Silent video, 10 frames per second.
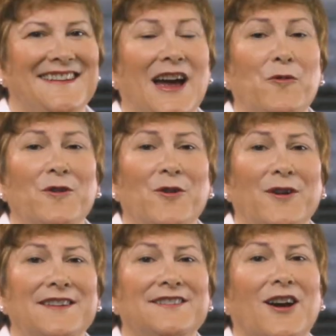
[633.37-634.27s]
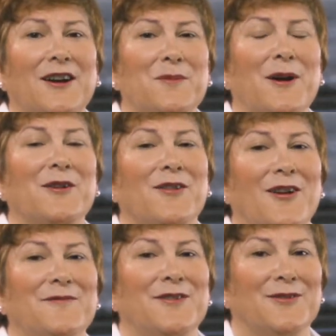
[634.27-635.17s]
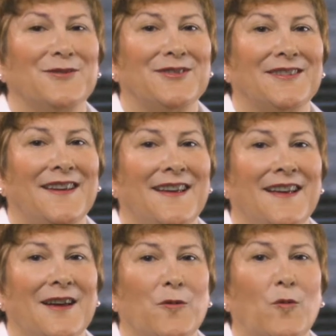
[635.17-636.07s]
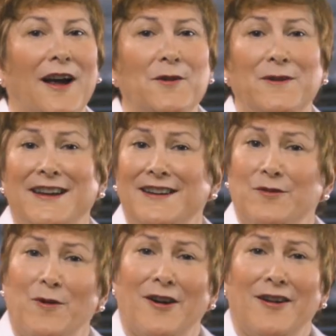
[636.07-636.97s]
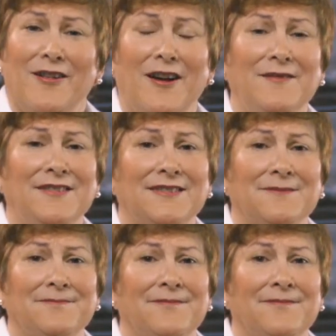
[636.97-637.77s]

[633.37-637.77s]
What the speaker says: Now we're going to talk about glove use. Why do we need to wear our gloves?